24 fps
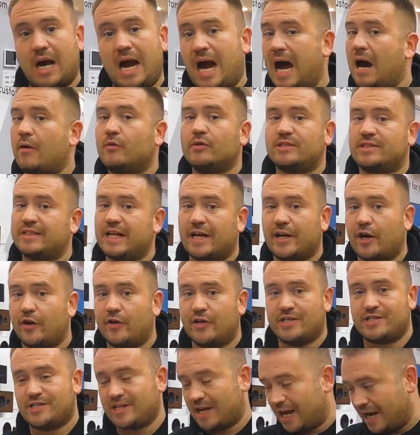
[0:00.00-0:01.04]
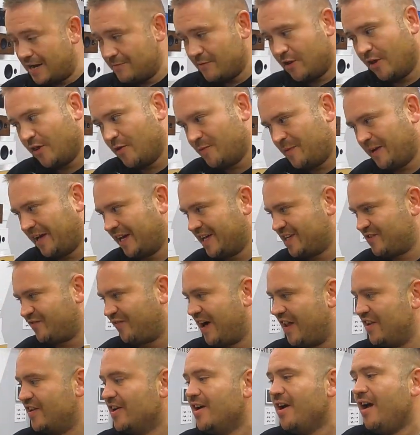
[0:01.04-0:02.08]
I will stay honest, I'm not the biggest
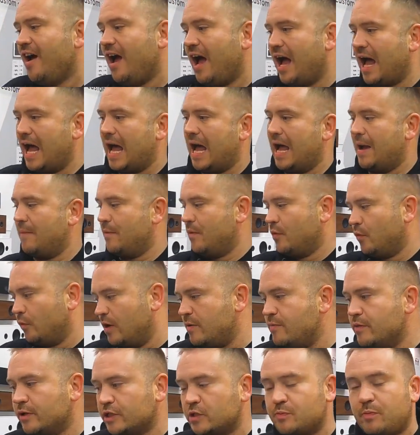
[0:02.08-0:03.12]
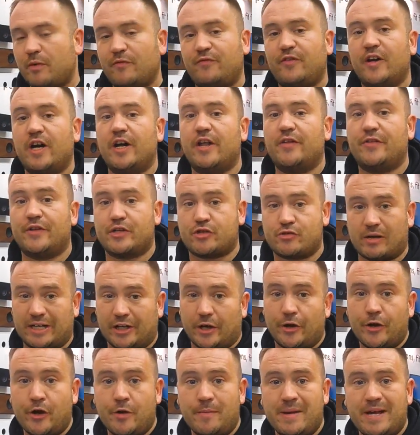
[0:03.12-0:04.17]
fan. We much prefer the Triad
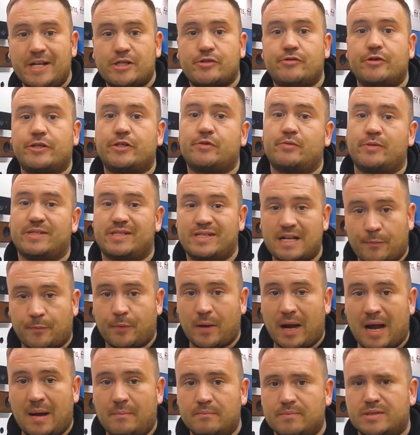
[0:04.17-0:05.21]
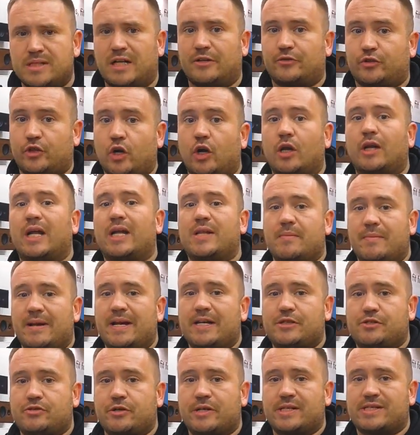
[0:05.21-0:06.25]
Audio Matrix with separate amps. I don't like the
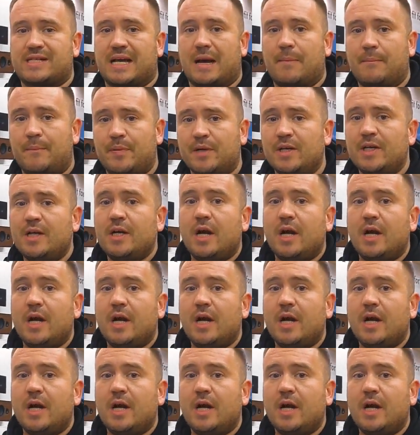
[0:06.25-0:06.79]
Matrix amp.